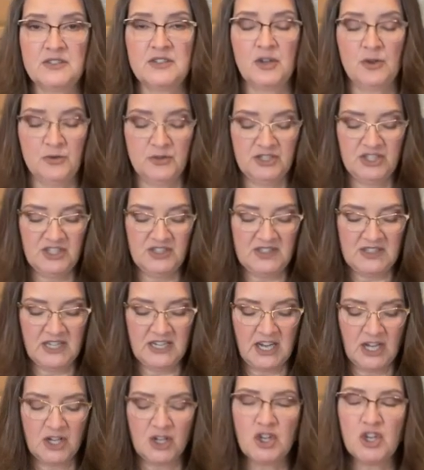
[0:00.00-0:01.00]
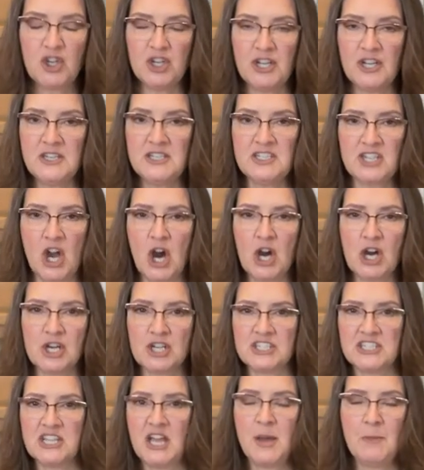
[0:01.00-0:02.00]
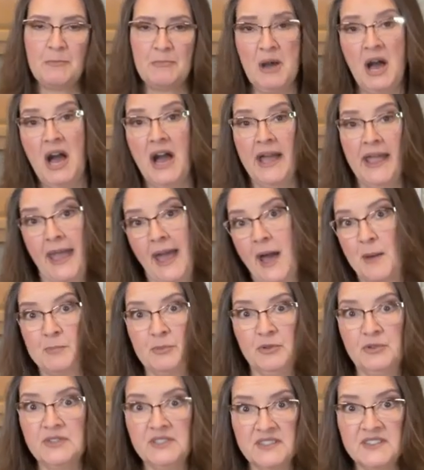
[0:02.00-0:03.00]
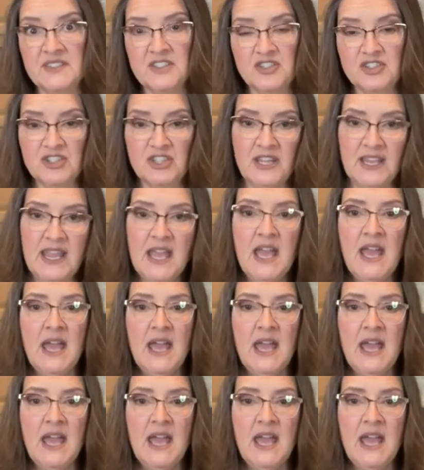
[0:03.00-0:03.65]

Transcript: So just like a good tart pie apple, essentially.